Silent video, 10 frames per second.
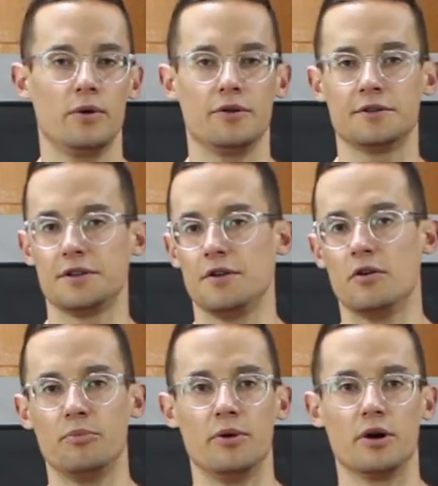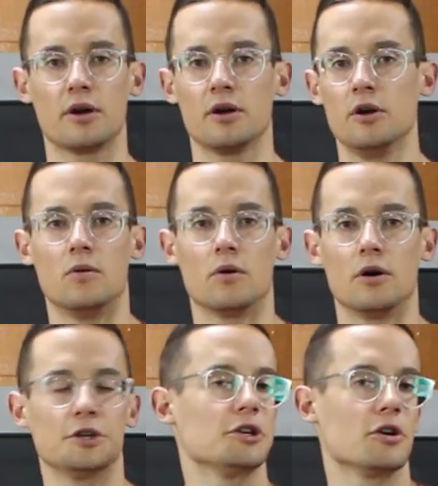whether it's a notebook
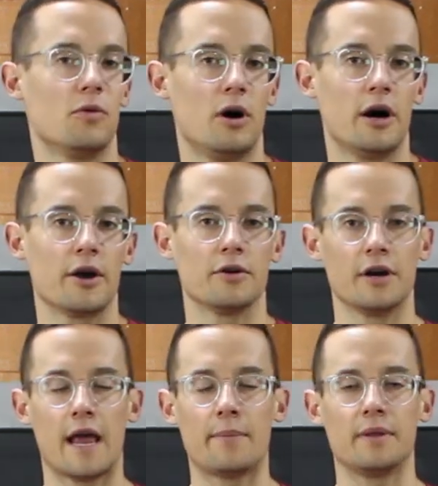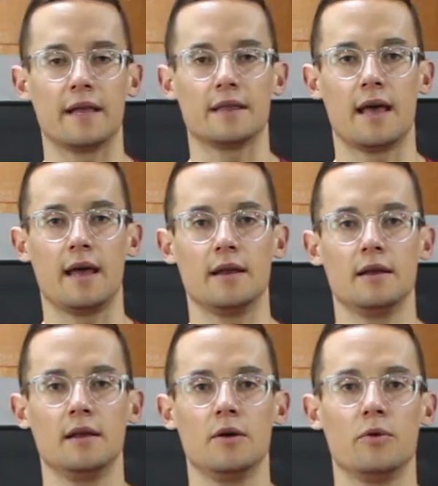or SugarWOD or an app like
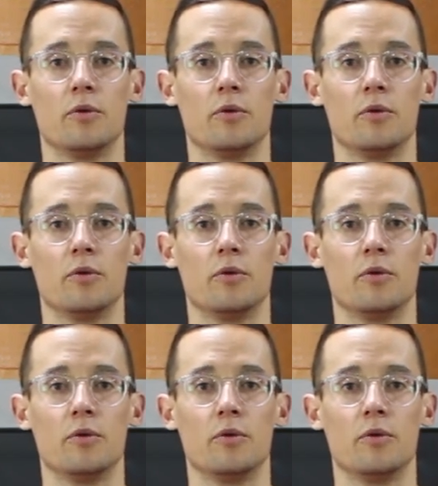that.